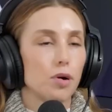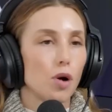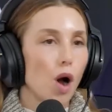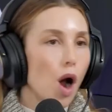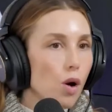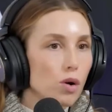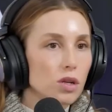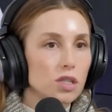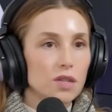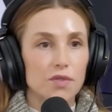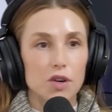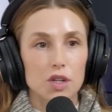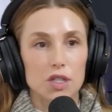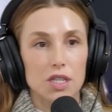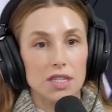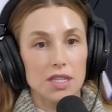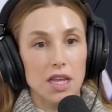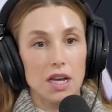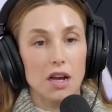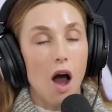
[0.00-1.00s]
pros
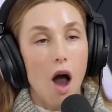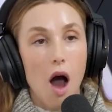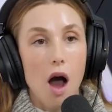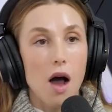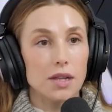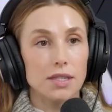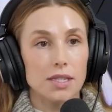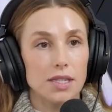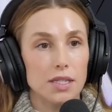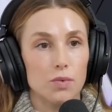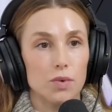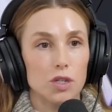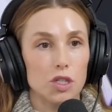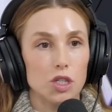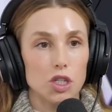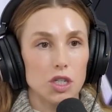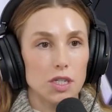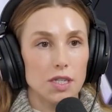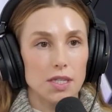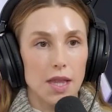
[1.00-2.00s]
versus the cons. It was
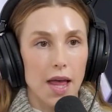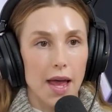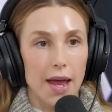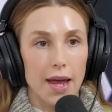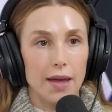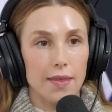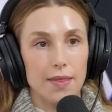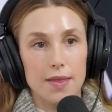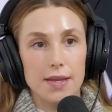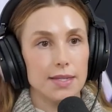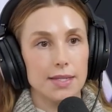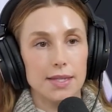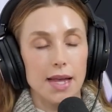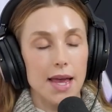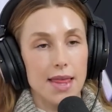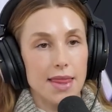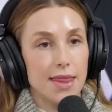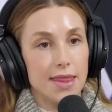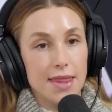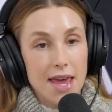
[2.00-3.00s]
just like this
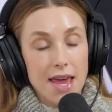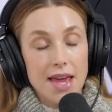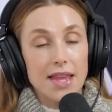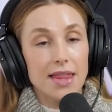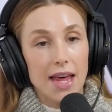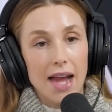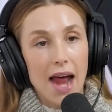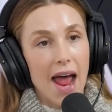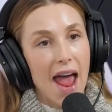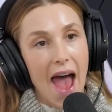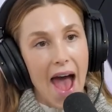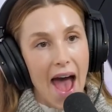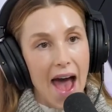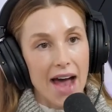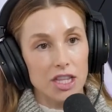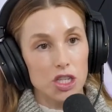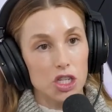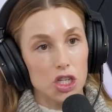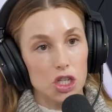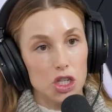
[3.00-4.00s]
thing that I
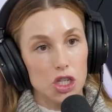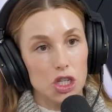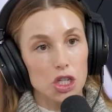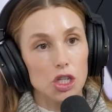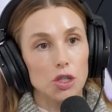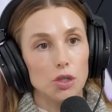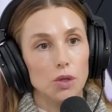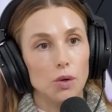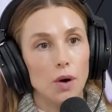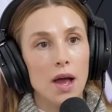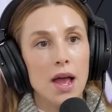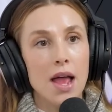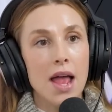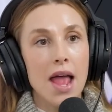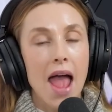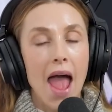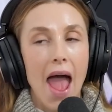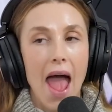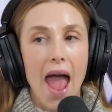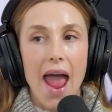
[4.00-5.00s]
had to do.
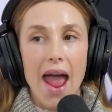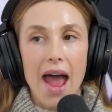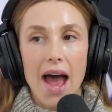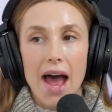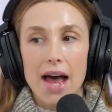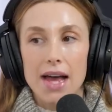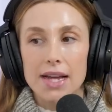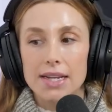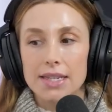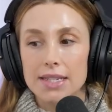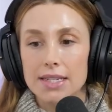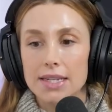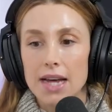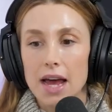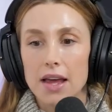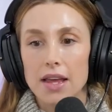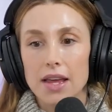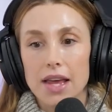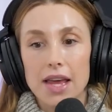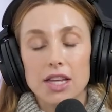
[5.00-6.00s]
And
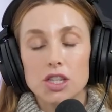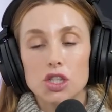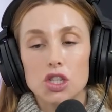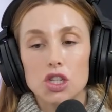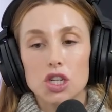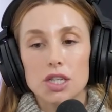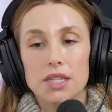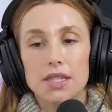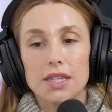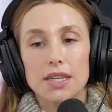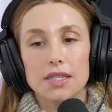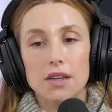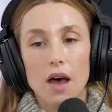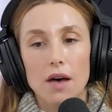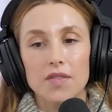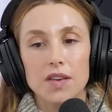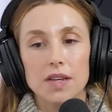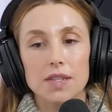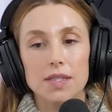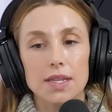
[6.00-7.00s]
it's
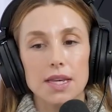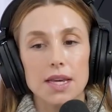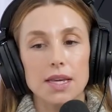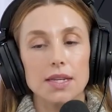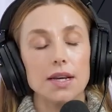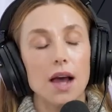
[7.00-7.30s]
obviously